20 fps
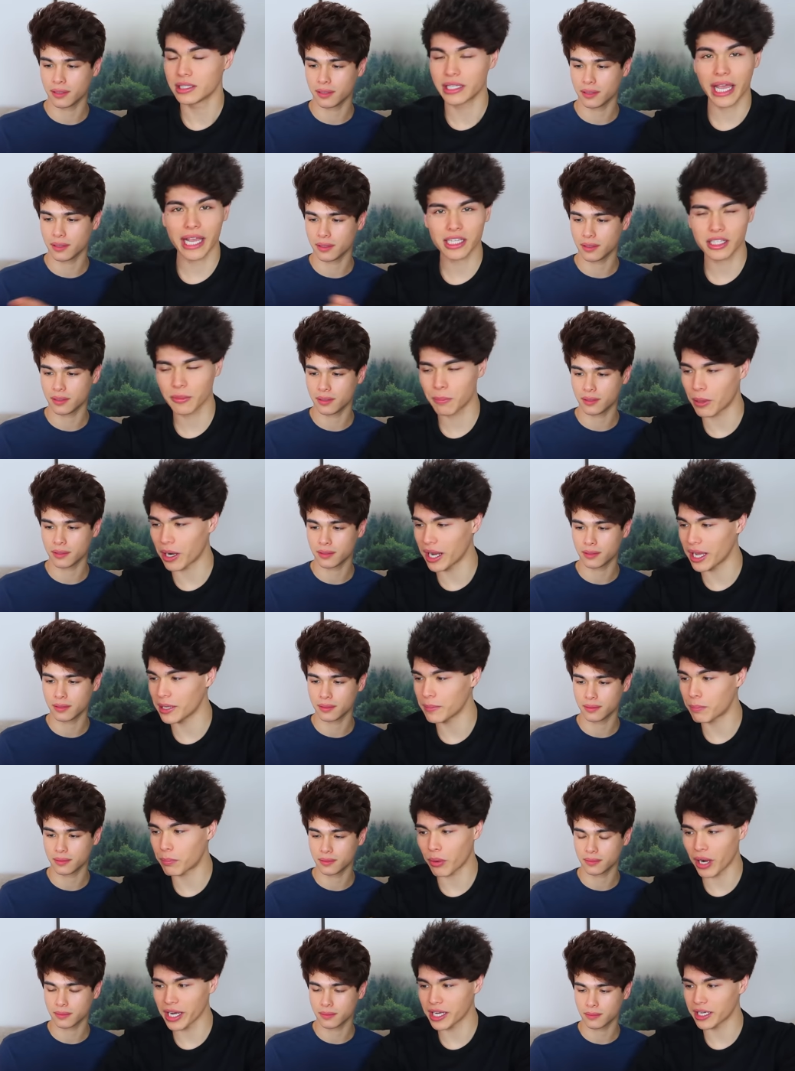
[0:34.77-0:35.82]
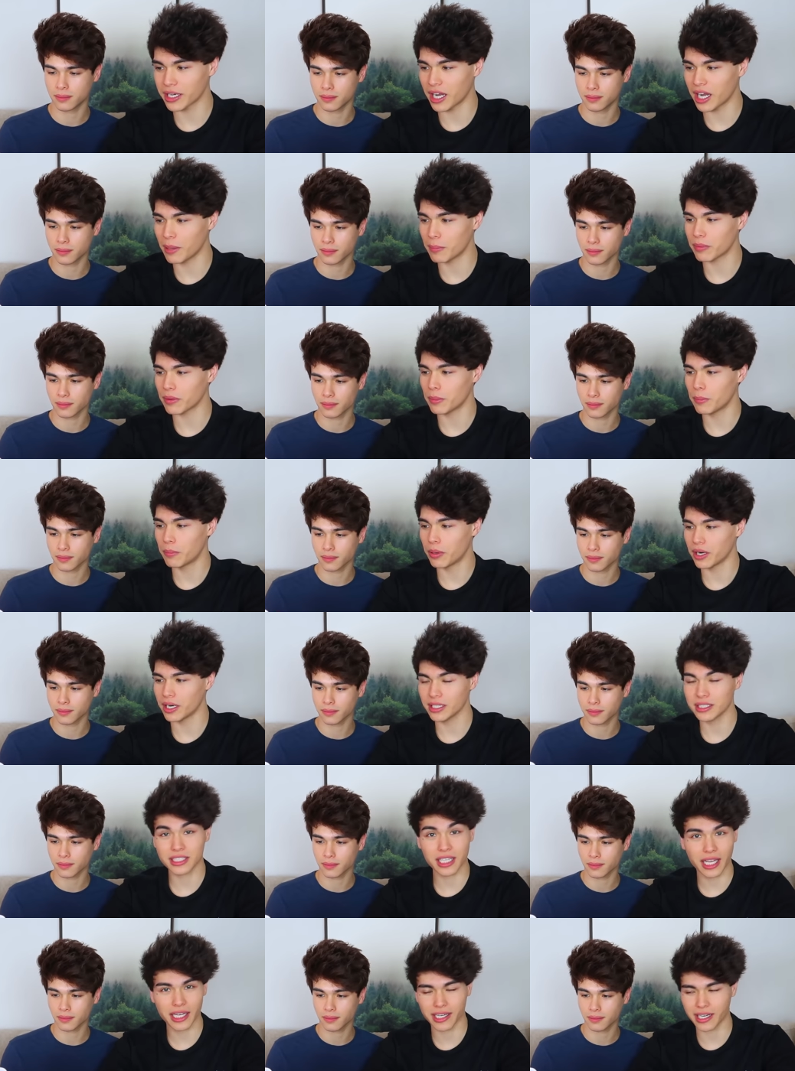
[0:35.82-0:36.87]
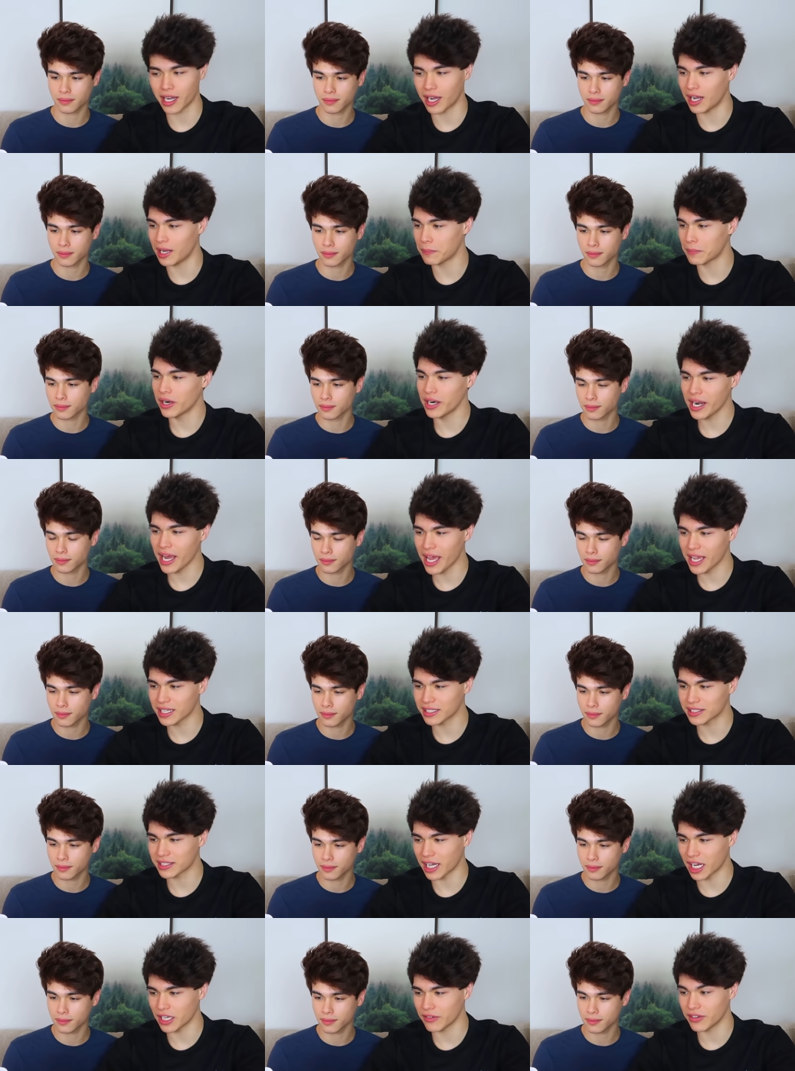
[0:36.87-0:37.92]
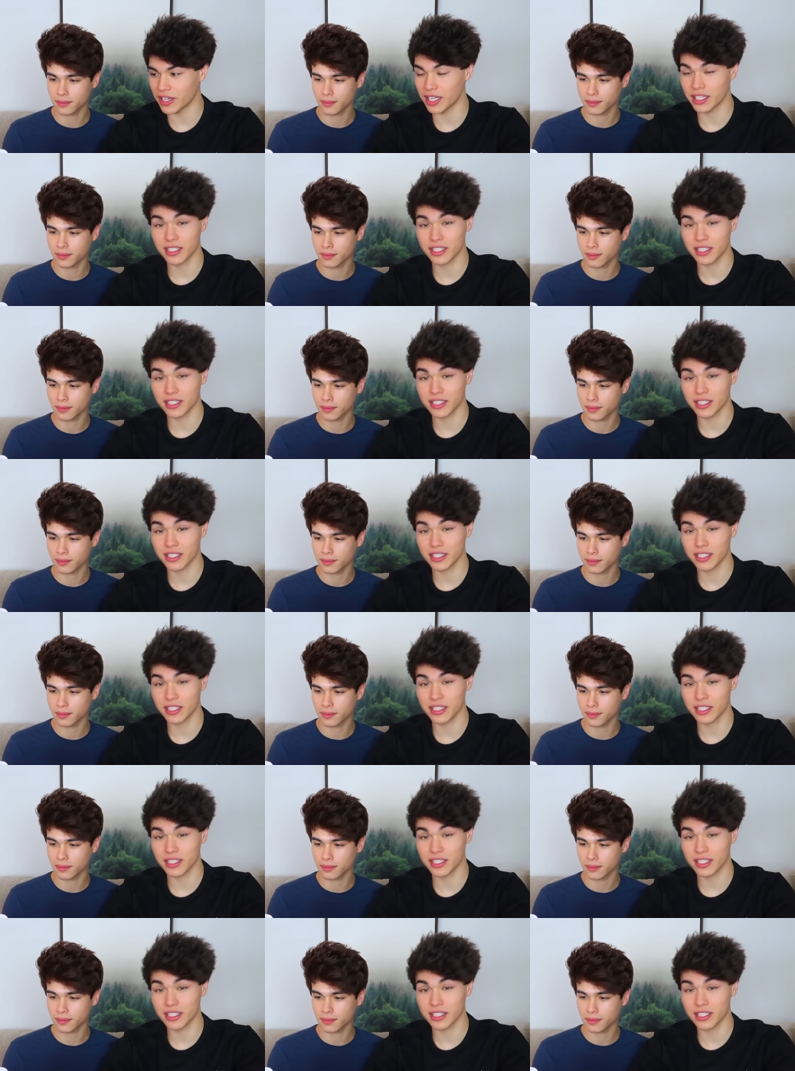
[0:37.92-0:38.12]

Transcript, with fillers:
Speaker 1: Take the bread, break it up, put it inside the cup, put an egg inside of